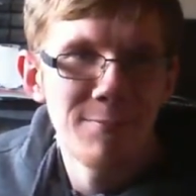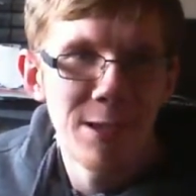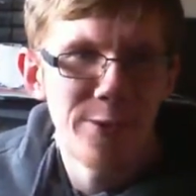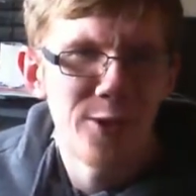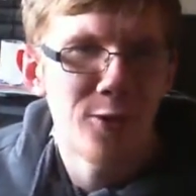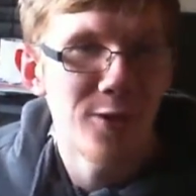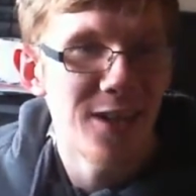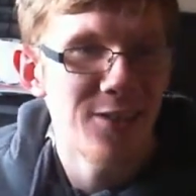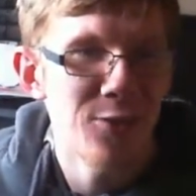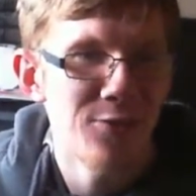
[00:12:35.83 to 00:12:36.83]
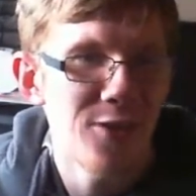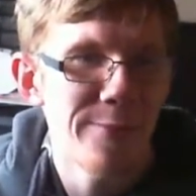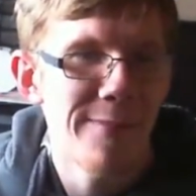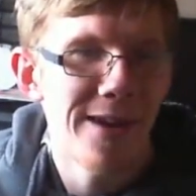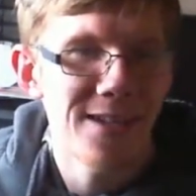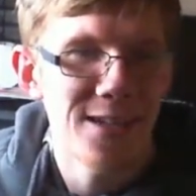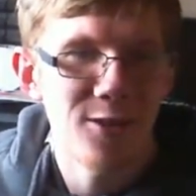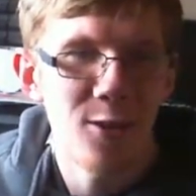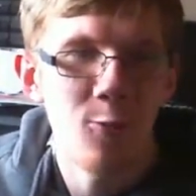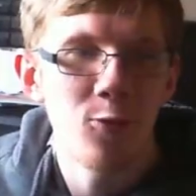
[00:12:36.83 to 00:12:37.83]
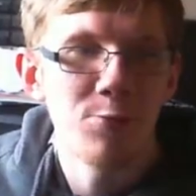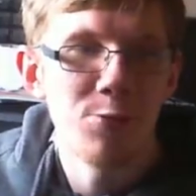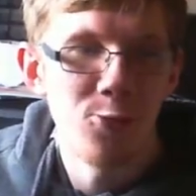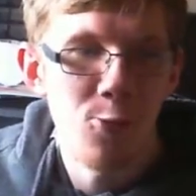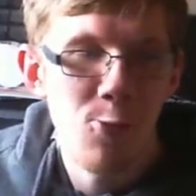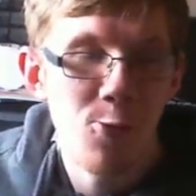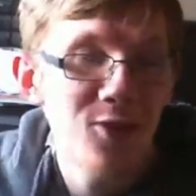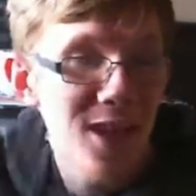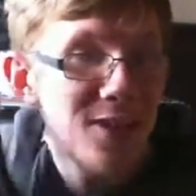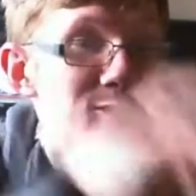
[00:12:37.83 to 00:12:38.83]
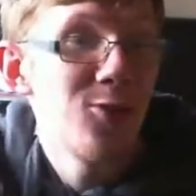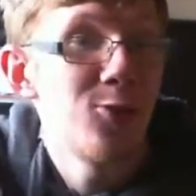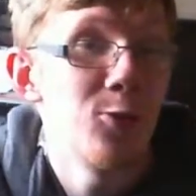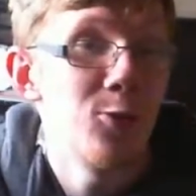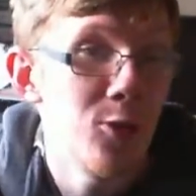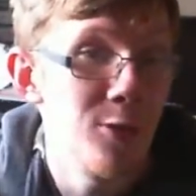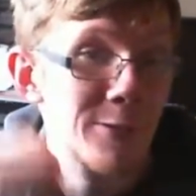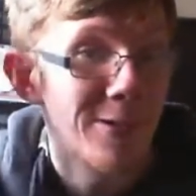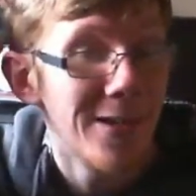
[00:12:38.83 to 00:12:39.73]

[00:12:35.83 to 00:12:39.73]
Maybe not, unless you're very manly and don't want to be adored. In which case, you do you.